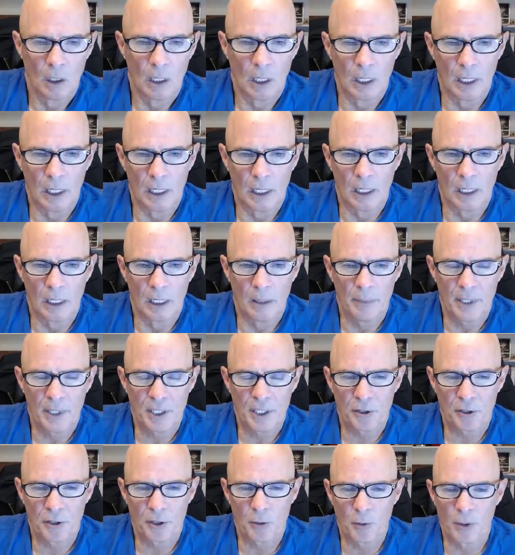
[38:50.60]
Uh, make
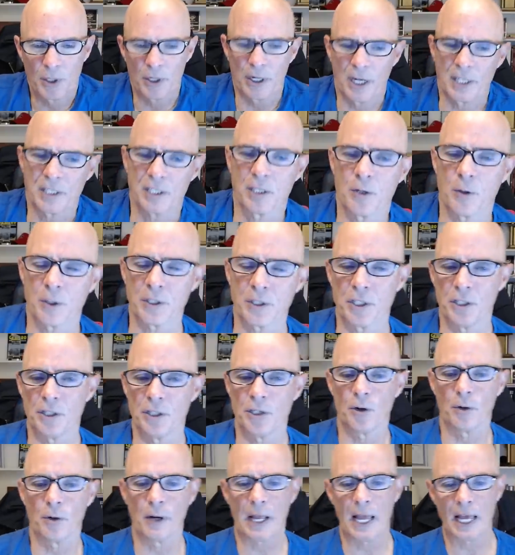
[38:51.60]
sure that when you're asking a question, you
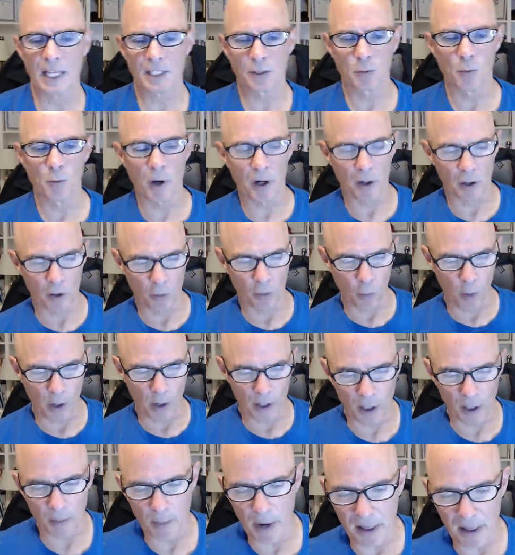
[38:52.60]
don't ask what are,
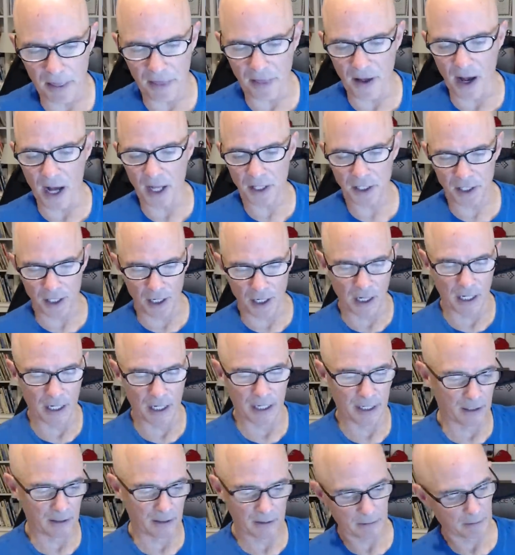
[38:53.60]
what are my thoughts
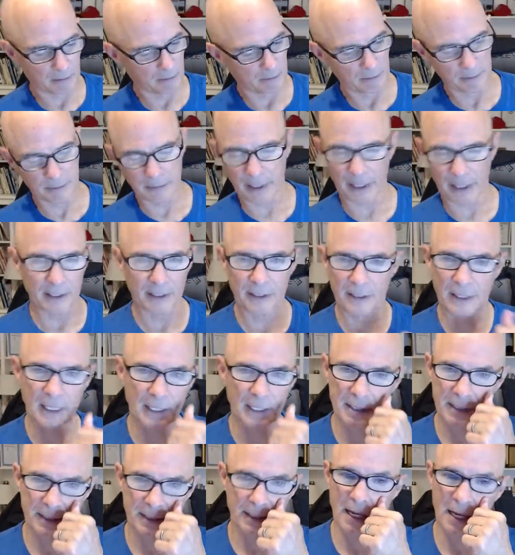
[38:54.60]
on. That
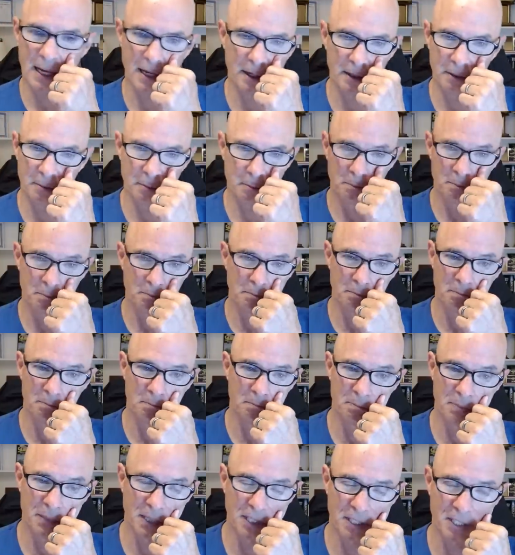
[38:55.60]
that's not a
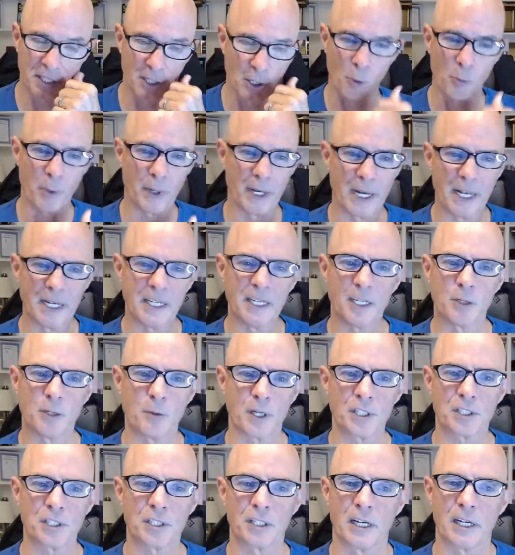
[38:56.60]
that's an open ended
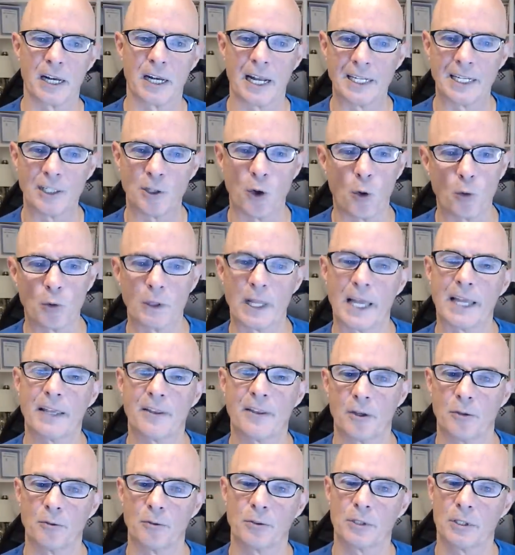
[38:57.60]
question, and I don't like
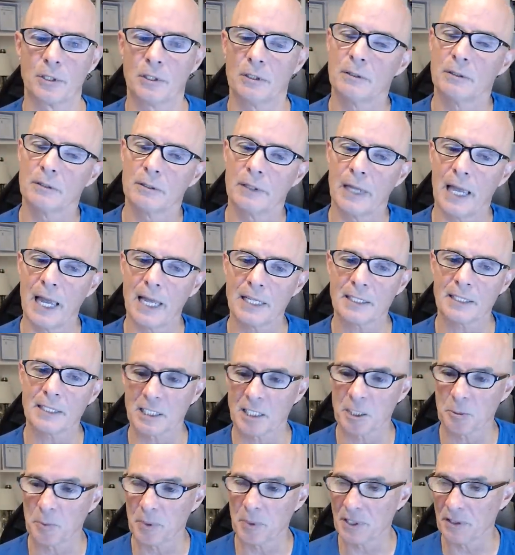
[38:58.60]
those. Ask a
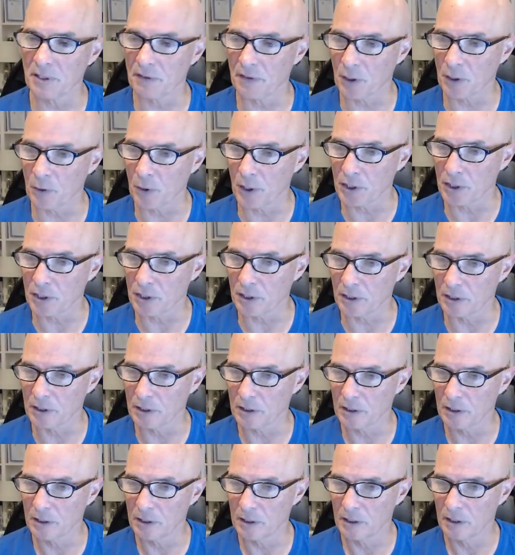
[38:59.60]
specific question.
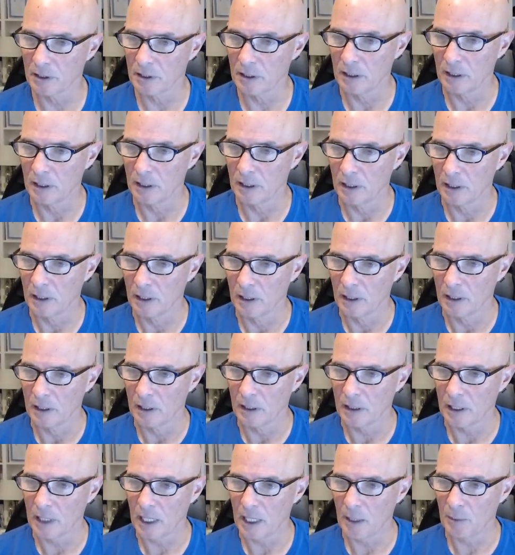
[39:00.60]

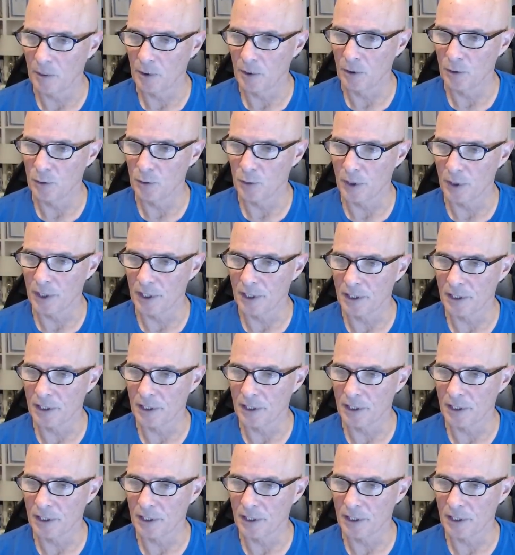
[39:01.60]
Cam two twenty